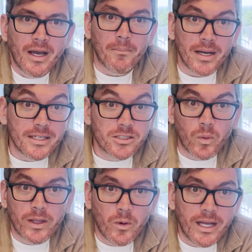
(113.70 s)
But it's a
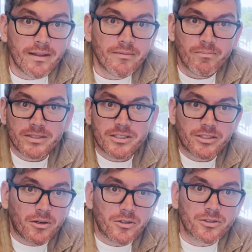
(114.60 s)
win-win. Business
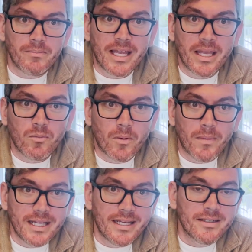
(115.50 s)
owners making more
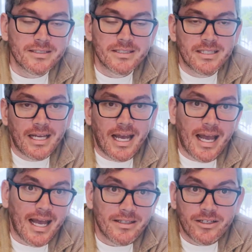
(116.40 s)
money,
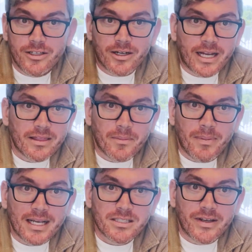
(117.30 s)
and you're getting the
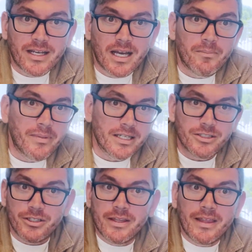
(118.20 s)
passive income because
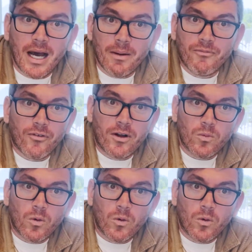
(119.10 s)
you did the upfront